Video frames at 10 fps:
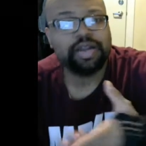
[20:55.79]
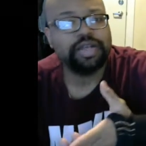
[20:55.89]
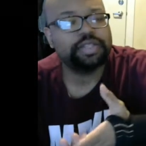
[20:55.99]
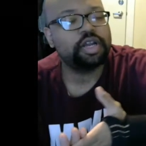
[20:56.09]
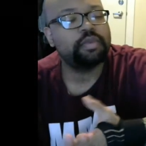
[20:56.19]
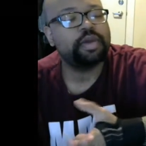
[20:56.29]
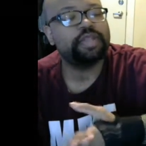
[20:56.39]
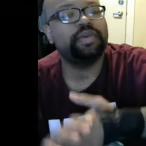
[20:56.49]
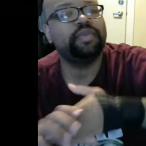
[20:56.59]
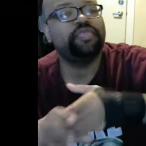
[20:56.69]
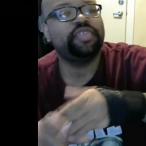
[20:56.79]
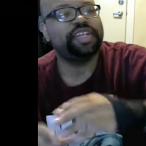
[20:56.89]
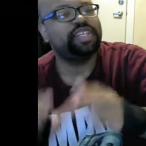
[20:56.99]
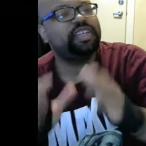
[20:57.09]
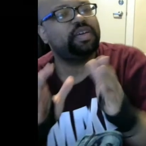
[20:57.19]
let's talk about some of the
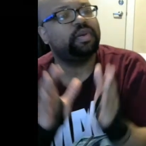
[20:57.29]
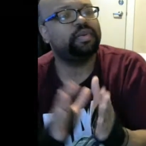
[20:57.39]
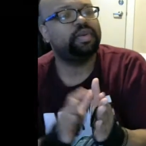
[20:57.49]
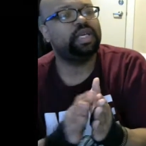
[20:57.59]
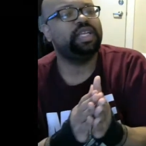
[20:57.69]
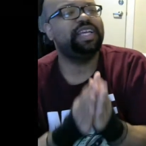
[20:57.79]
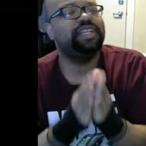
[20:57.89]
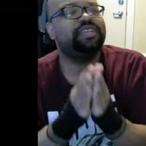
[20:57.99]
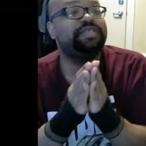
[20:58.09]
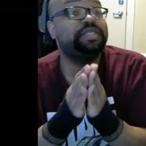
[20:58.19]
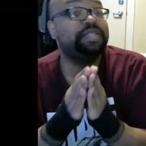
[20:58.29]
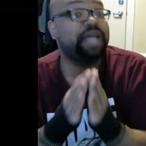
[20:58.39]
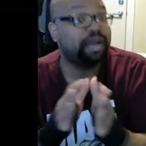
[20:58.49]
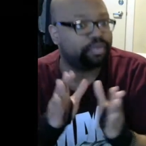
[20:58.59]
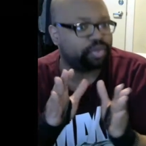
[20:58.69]
things that W W E need to
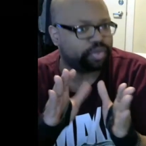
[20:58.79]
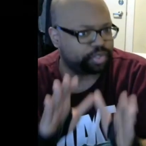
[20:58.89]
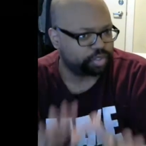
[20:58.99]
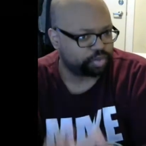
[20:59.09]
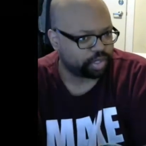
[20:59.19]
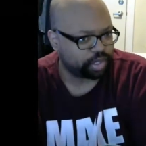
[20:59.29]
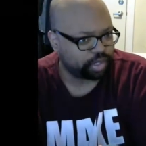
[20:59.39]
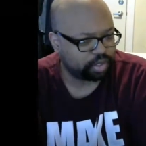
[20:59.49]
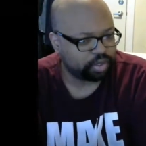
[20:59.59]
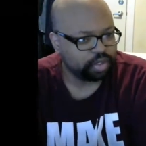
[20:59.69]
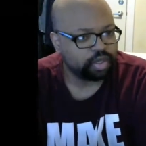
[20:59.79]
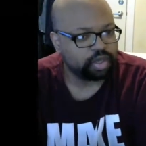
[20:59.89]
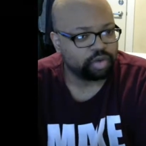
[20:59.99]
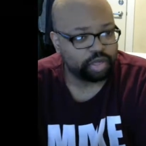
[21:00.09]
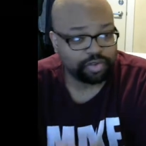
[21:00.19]
stop doing.
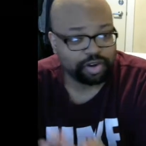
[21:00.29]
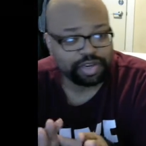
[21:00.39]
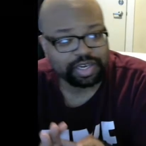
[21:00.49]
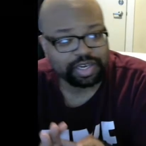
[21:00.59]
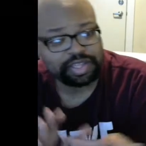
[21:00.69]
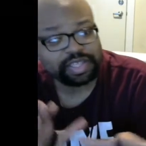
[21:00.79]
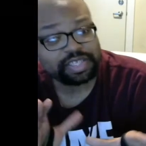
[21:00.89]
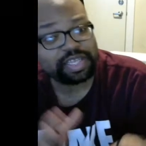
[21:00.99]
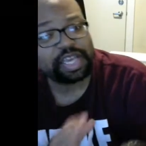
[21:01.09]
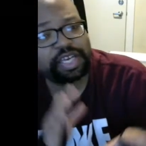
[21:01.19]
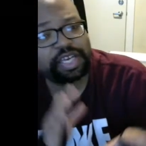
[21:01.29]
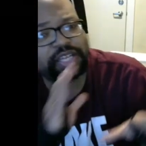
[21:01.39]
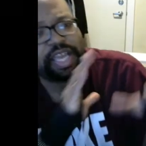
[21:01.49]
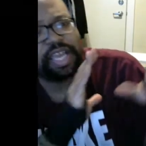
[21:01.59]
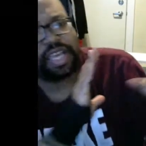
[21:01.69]
We've already done the things that they
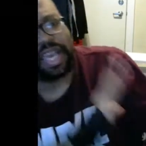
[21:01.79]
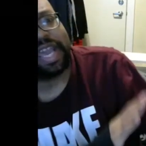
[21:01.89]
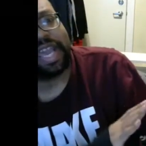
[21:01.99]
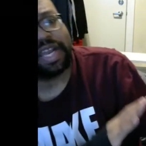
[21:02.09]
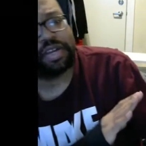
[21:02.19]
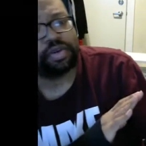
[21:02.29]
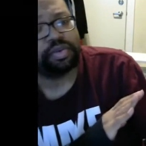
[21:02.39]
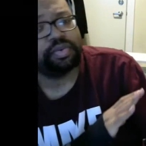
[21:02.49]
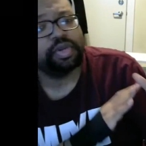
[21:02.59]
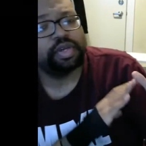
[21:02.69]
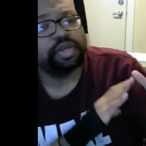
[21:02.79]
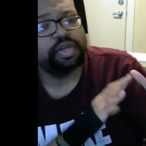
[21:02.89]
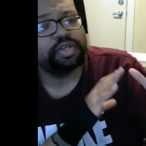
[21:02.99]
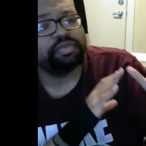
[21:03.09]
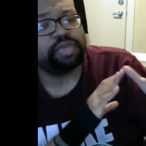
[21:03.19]
could, they can do
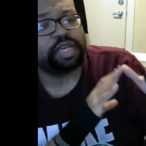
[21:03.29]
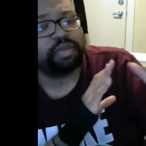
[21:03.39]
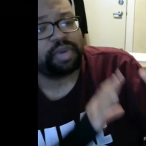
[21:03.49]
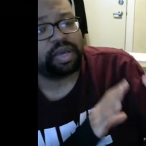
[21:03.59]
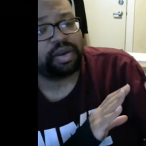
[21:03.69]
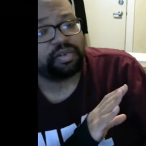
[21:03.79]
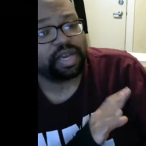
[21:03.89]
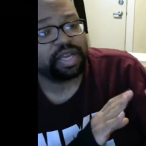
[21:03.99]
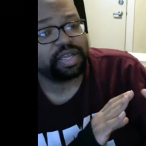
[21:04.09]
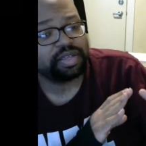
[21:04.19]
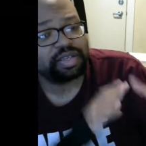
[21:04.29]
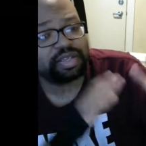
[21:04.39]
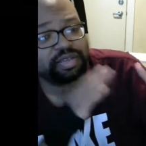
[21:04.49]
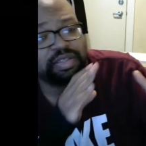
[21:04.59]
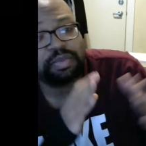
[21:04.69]
to make it better, right?
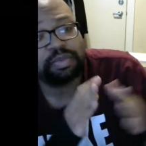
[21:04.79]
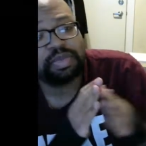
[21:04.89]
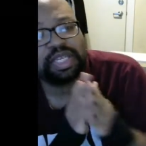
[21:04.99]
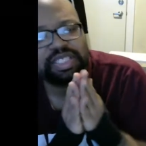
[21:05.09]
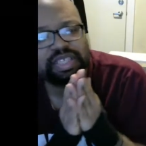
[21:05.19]
Some, but let's